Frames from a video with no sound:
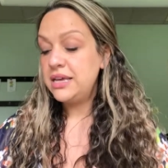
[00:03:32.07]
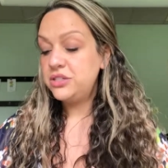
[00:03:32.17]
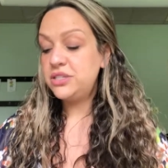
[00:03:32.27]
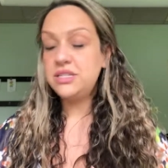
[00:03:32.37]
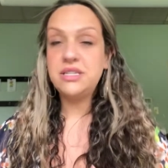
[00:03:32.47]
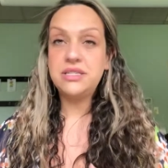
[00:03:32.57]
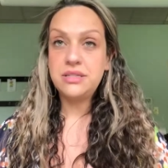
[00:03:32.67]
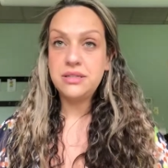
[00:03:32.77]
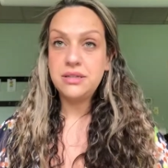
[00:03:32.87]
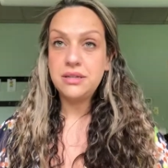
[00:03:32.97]
Jesus
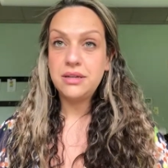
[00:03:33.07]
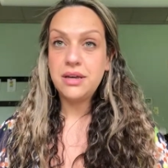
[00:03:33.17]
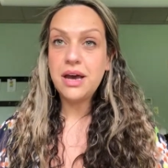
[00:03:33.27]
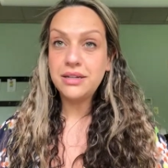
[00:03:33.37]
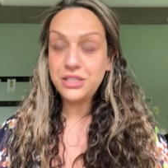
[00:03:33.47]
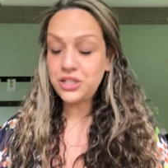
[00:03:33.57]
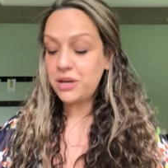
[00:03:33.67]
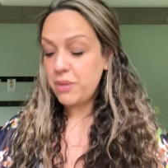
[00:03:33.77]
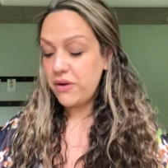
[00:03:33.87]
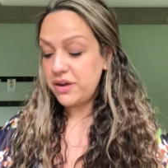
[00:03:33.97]
is uh, teaching
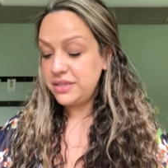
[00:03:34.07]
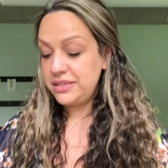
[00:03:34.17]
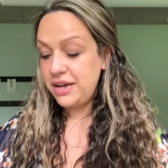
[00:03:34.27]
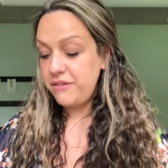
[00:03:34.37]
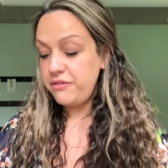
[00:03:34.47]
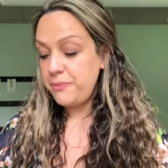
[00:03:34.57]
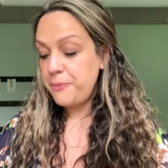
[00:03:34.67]
about God's love.